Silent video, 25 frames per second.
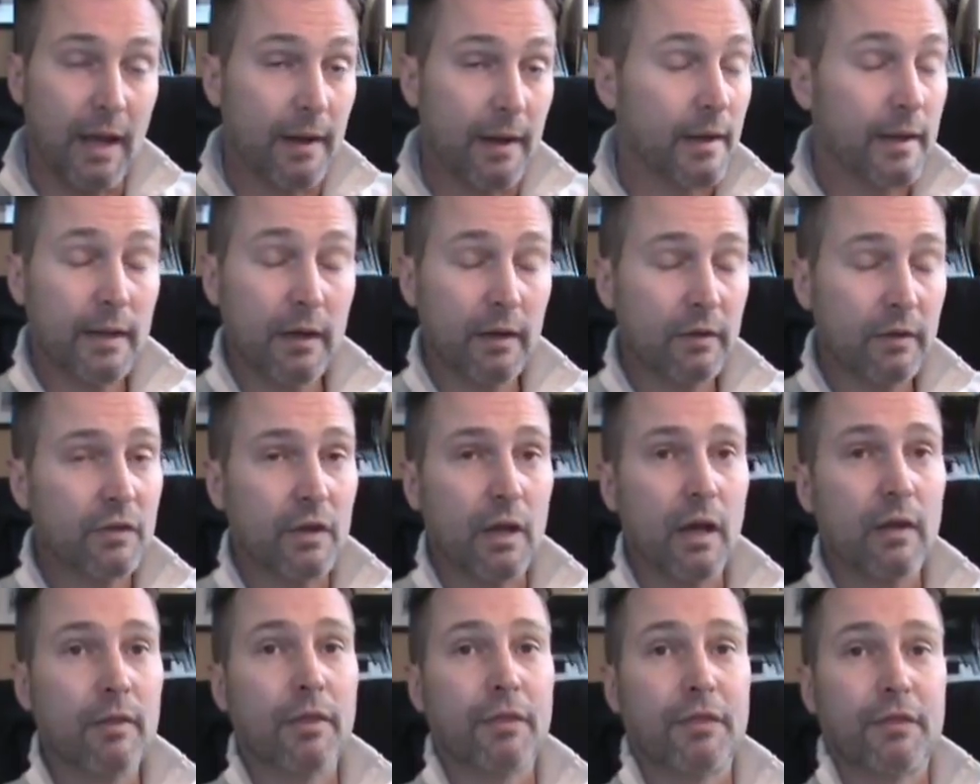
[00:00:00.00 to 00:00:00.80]
And here's
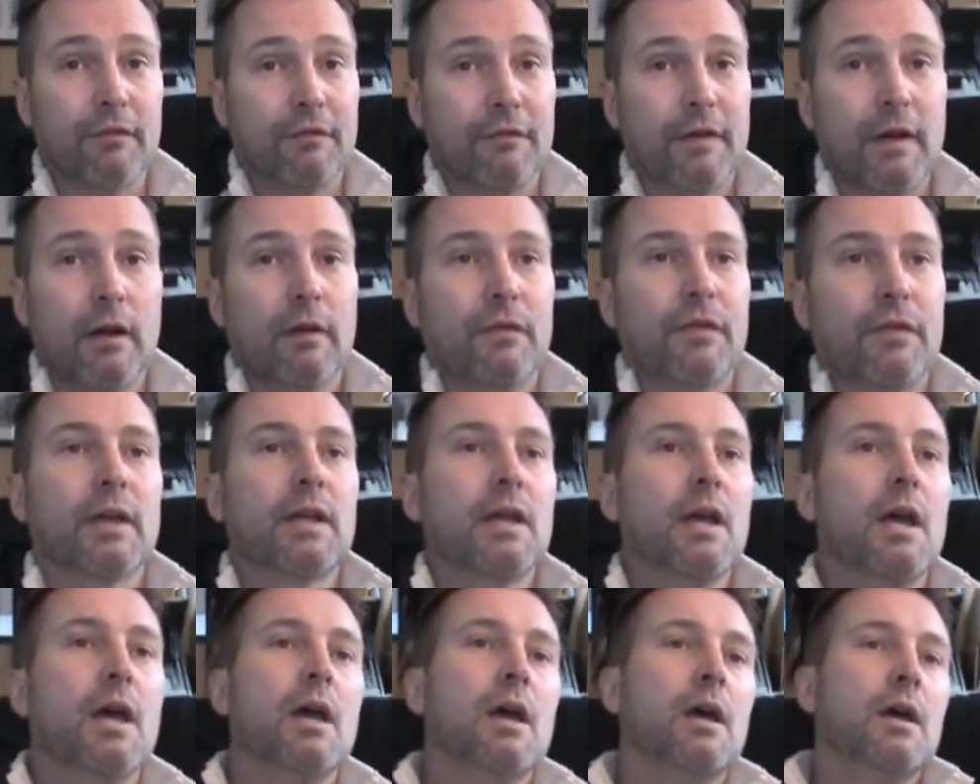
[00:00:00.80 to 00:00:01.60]
the other final
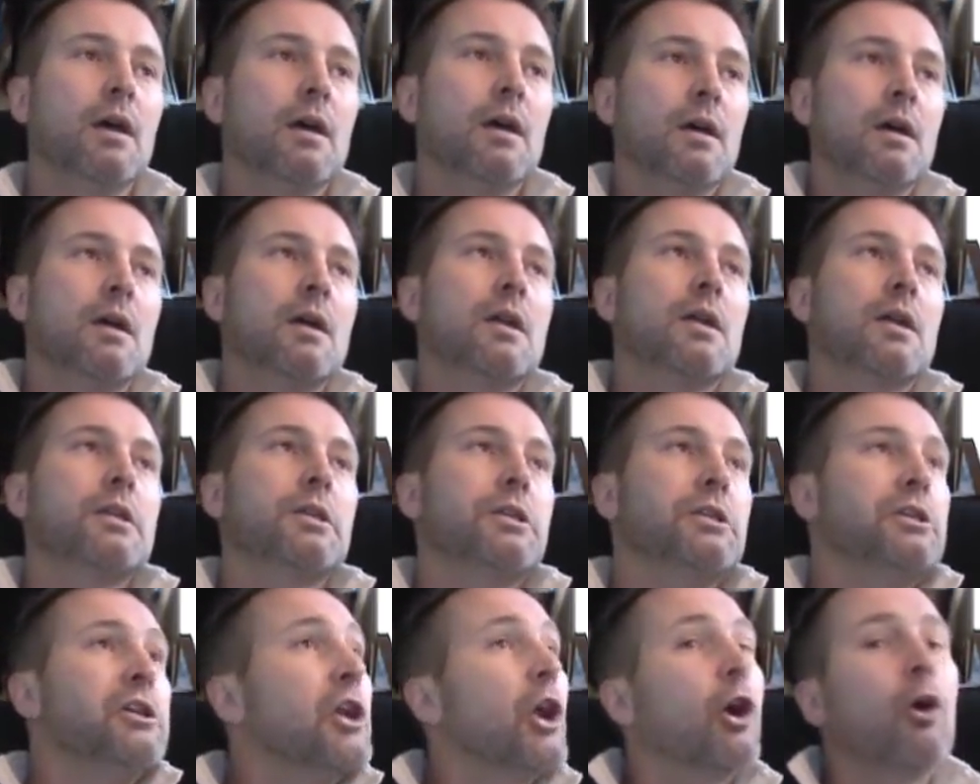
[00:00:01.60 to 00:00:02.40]
thing.
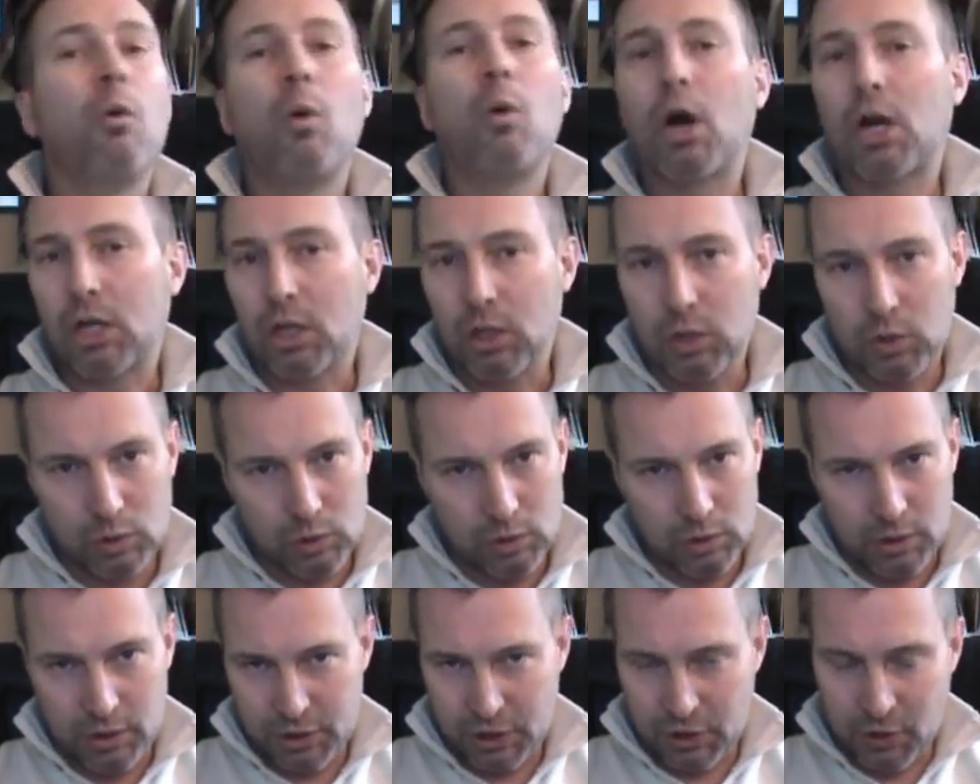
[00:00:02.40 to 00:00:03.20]
You don't want to go
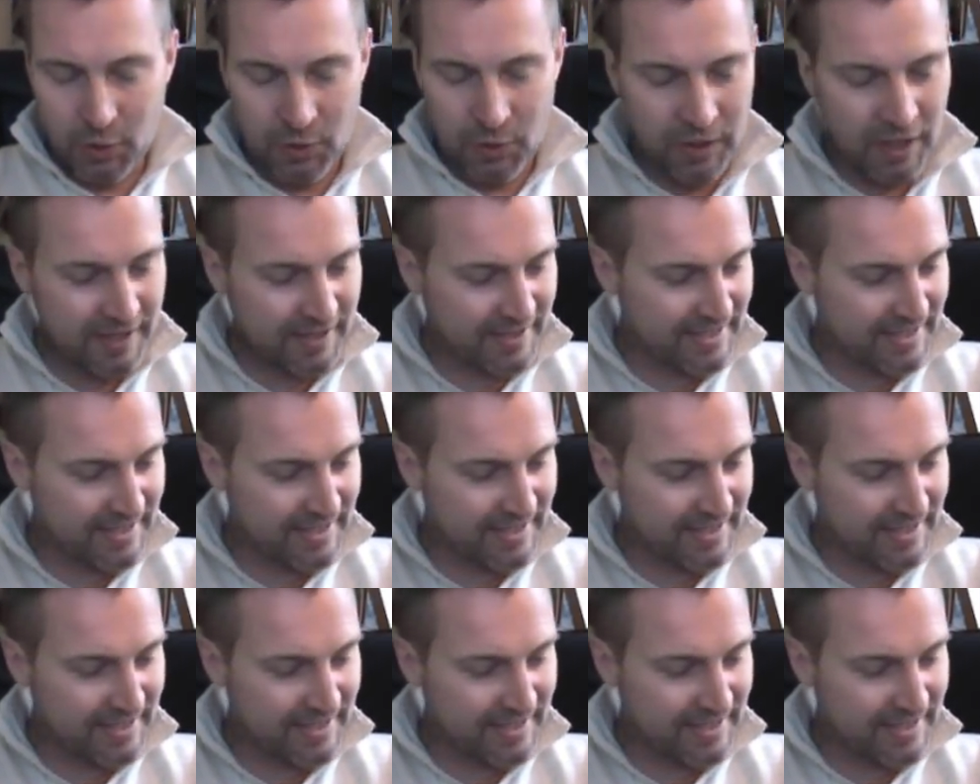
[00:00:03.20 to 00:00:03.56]
to law school.